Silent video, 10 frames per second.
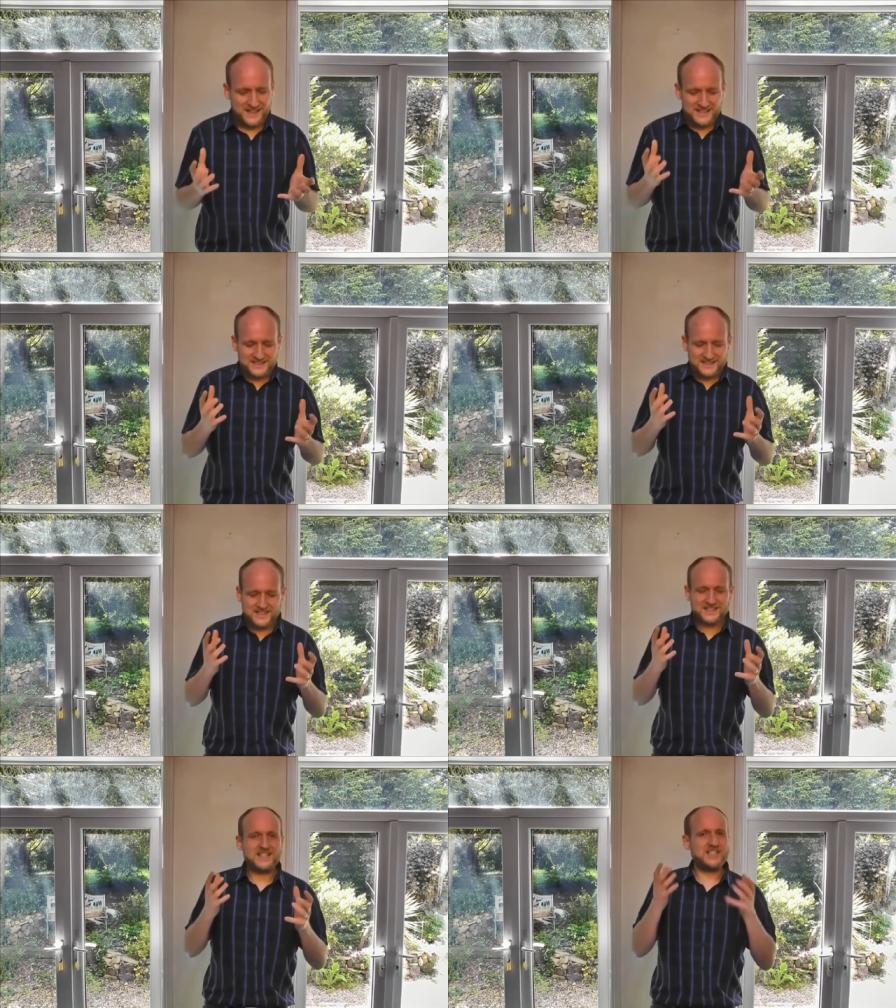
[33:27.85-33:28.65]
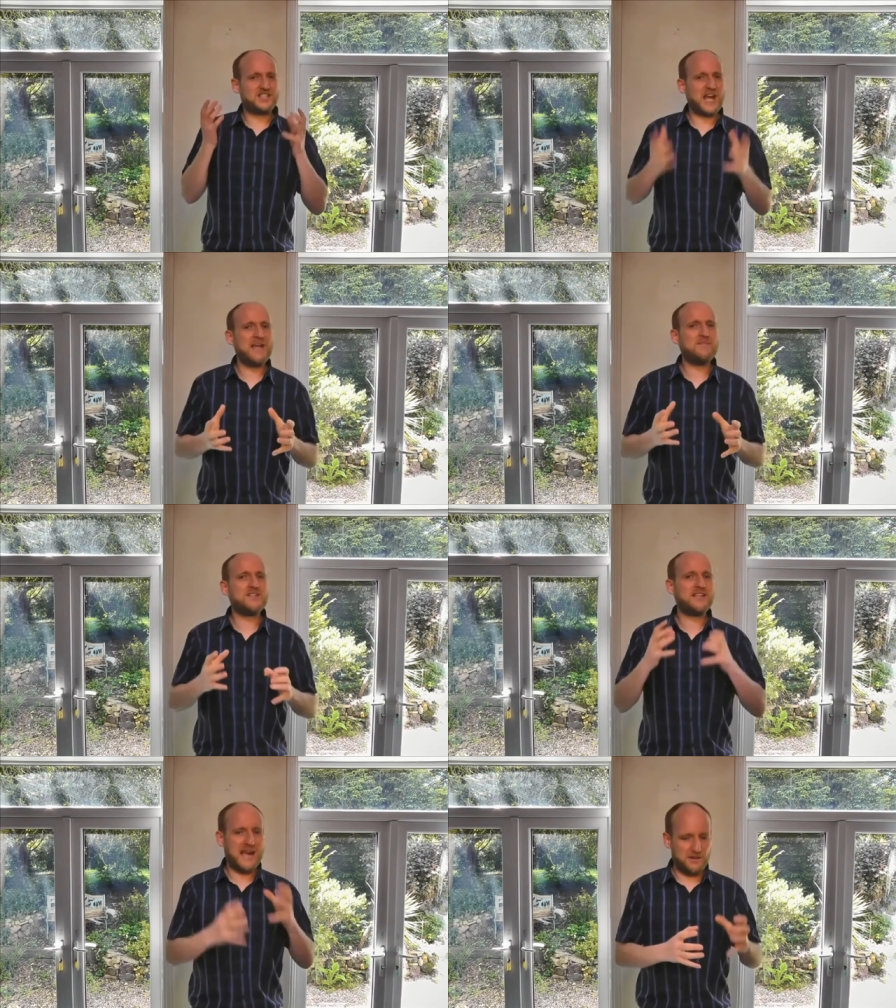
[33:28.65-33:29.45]
Like, did, did James
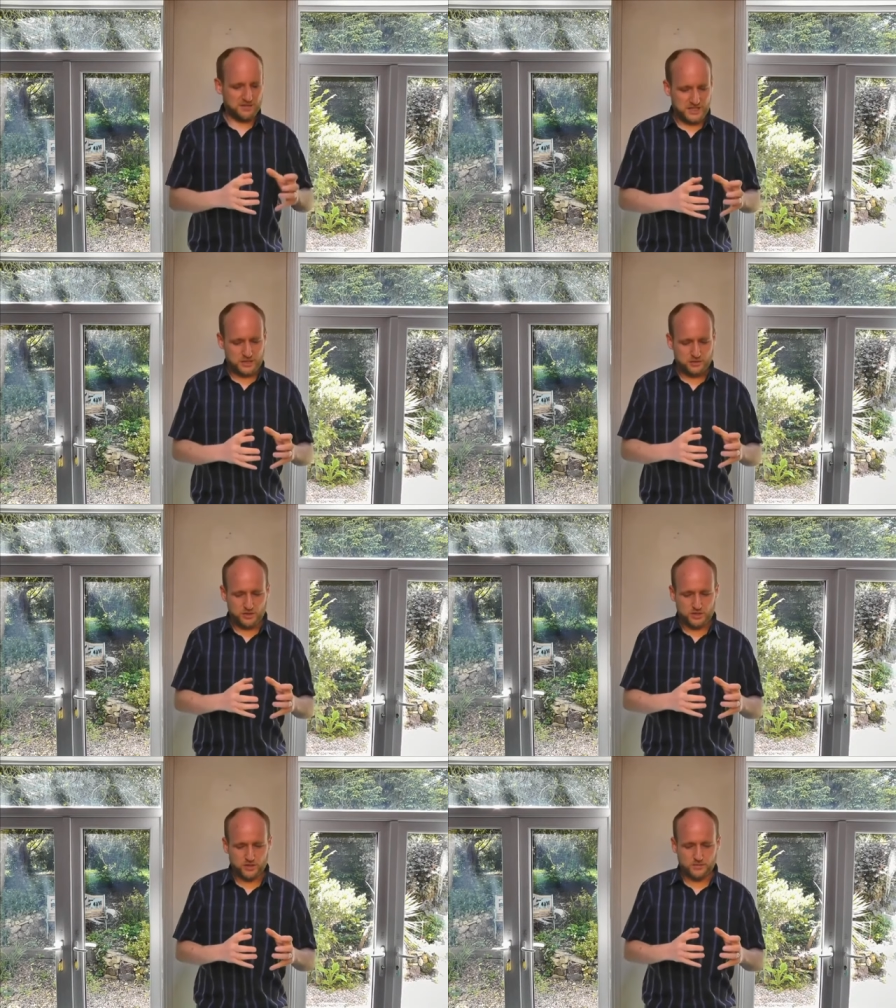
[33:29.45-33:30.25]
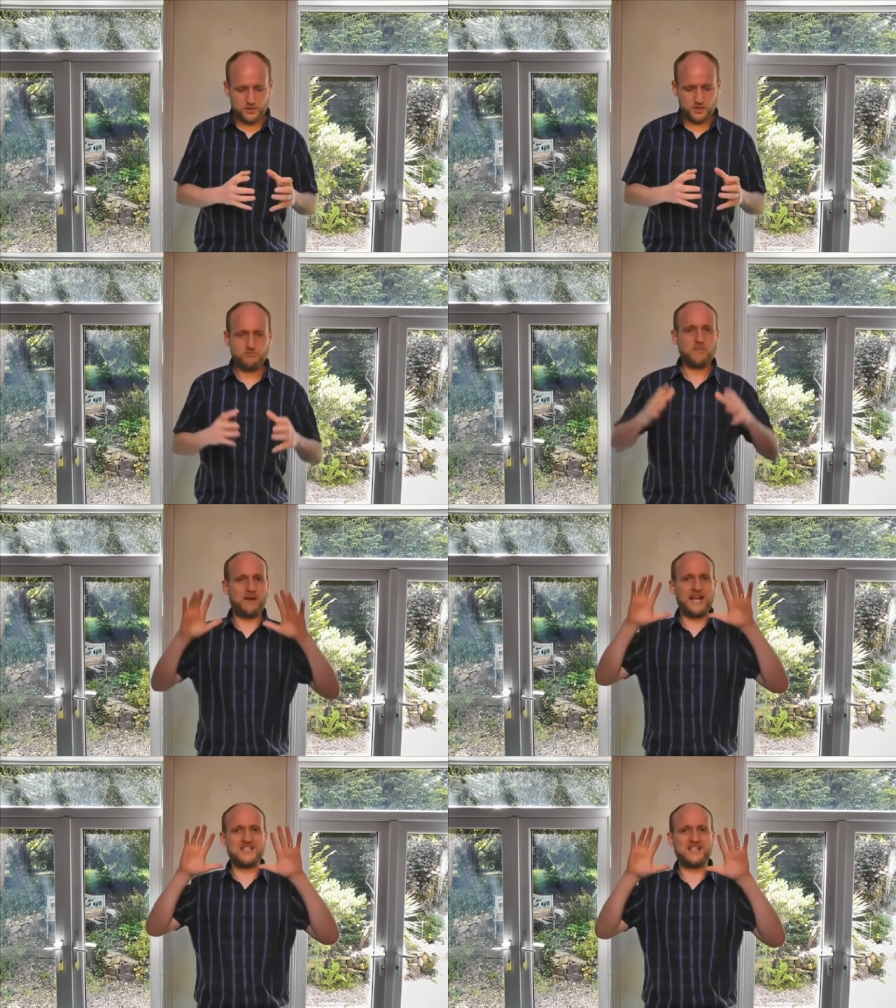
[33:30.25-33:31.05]
and the council in Jerusalem just
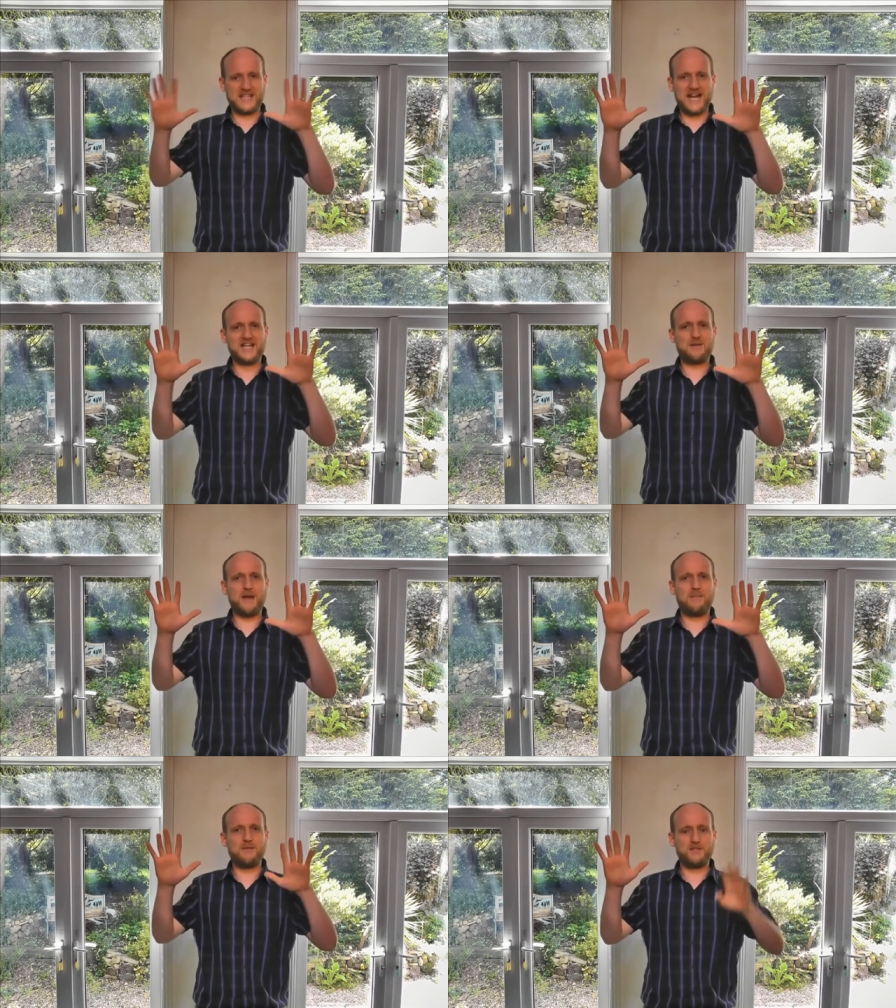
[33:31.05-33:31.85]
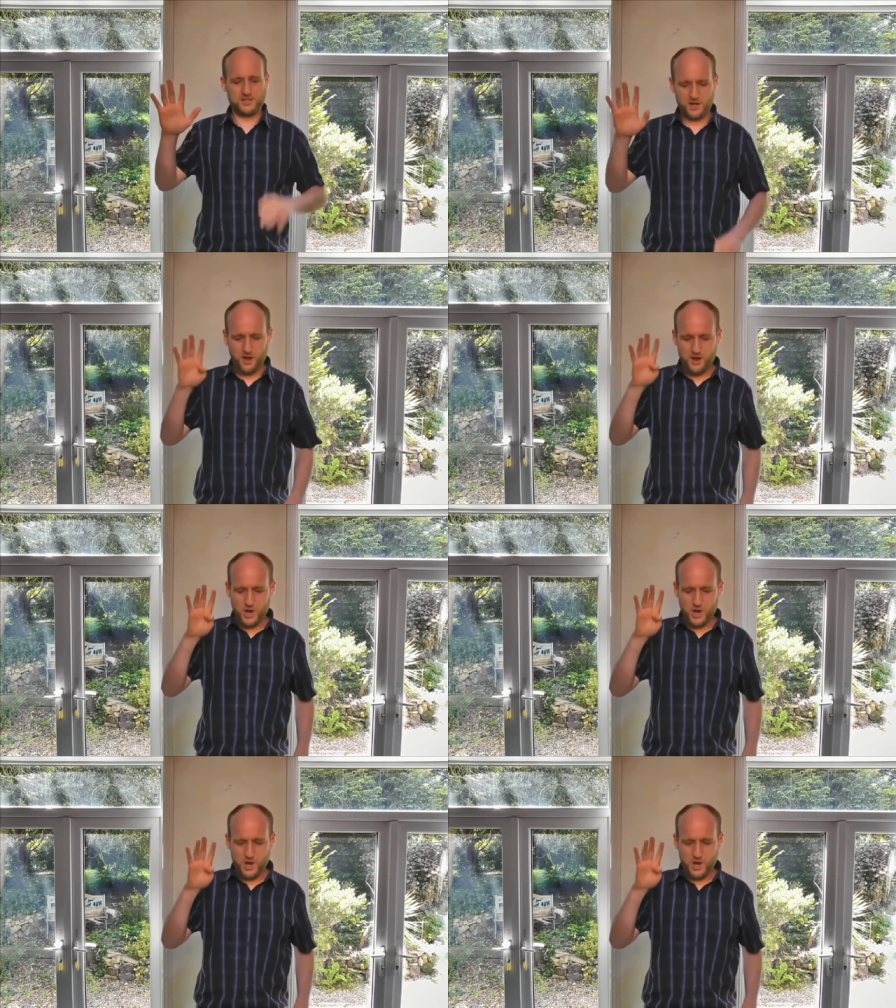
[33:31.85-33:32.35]
replace the Ten Commandments